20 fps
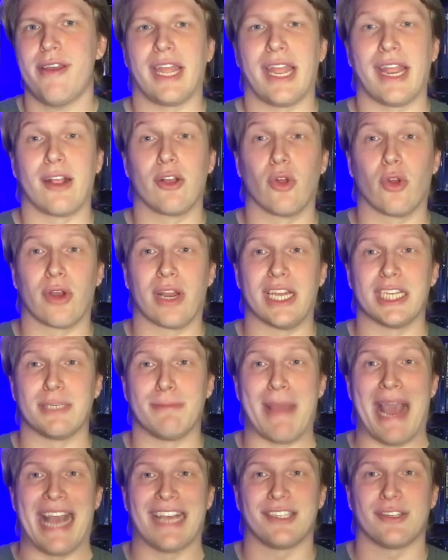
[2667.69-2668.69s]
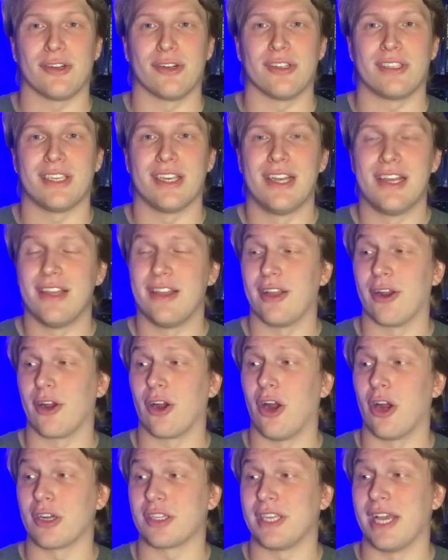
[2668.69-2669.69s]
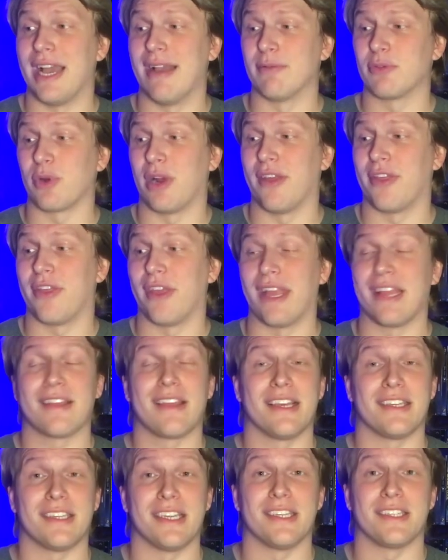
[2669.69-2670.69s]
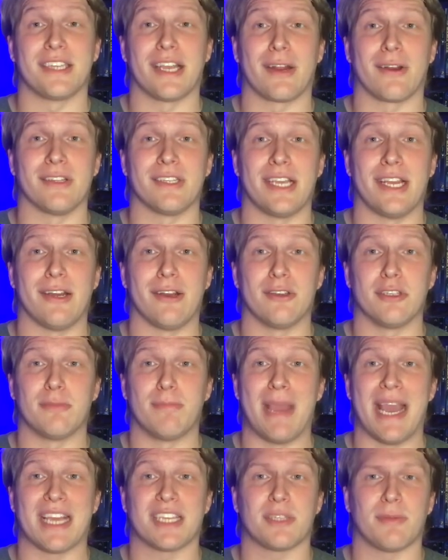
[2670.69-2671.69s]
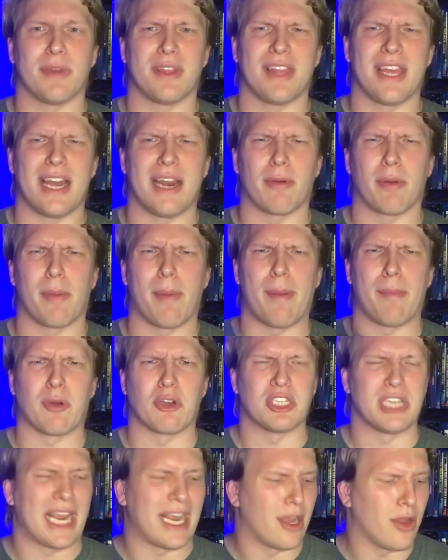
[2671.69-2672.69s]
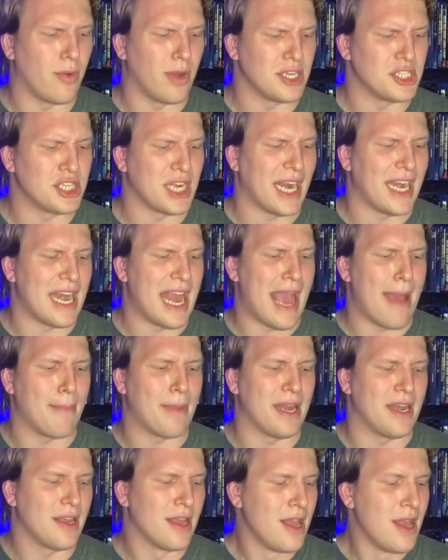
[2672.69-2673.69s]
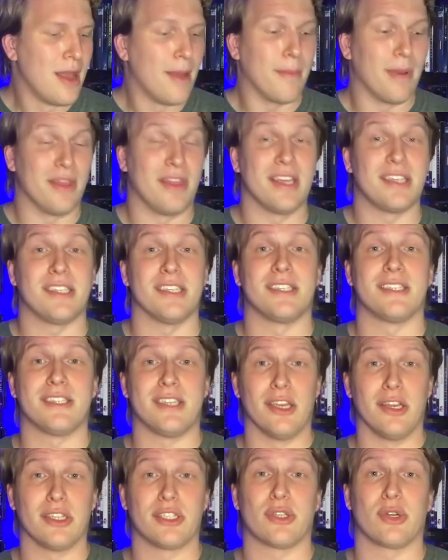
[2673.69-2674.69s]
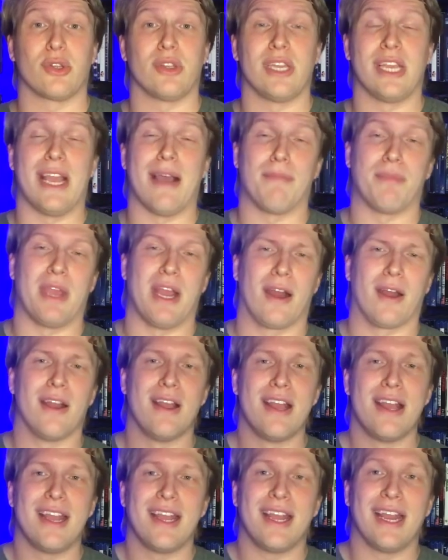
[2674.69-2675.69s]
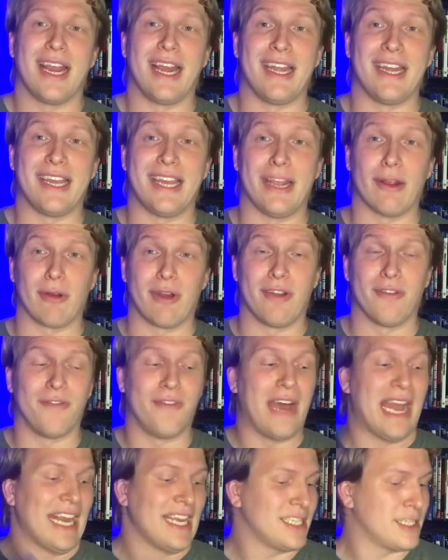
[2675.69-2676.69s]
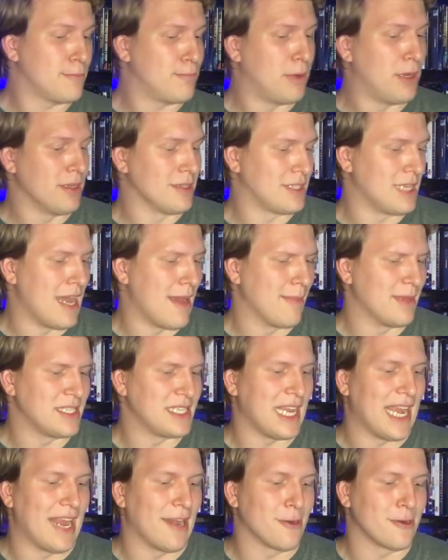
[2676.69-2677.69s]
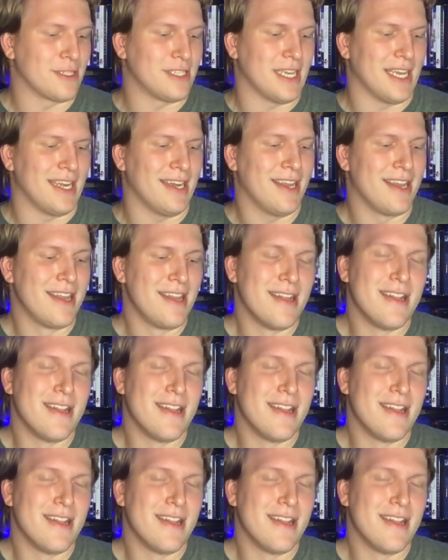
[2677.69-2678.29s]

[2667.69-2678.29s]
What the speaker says: Inglourious Basterds. There are times where I think this is Tarantino's best, but then I remember Django Unchained happened. But this is still certainly up there. Inherent Vice, Paul Thomas Anderson.